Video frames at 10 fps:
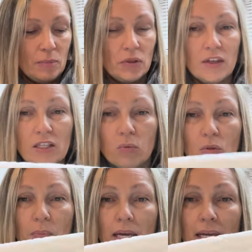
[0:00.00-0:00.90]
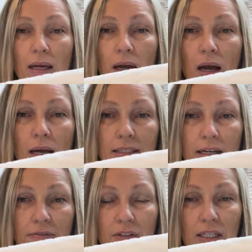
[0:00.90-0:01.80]
But this would be
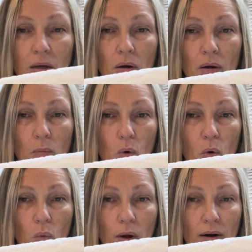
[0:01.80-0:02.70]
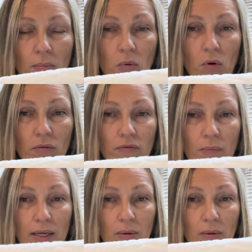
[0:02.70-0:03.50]
definitely a more wearable one for me.